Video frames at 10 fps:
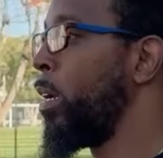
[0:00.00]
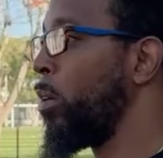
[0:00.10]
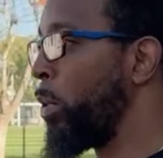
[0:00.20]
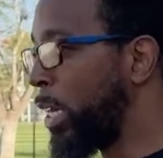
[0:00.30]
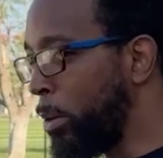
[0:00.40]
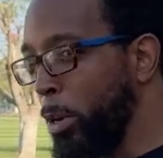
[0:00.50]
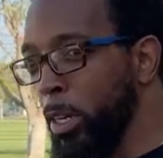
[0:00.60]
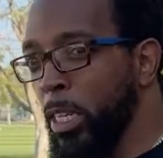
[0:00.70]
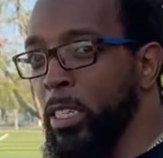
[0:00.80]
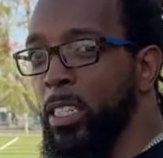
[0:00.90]
Yep. We keep
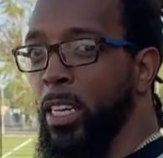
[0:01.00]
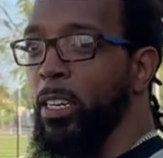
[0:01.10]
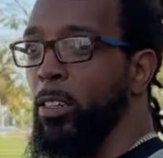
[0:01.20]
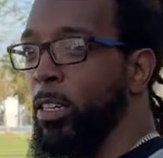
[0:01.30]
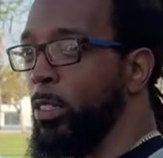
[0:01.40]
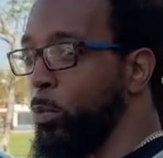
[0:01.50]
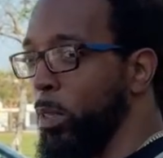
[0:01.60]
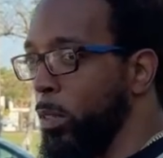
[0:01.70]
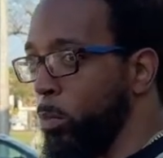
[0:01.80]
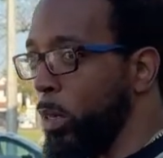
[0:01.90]
everything chill because
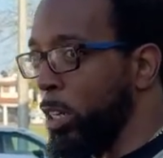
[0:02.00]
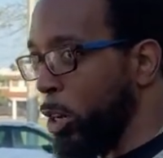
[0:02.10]
we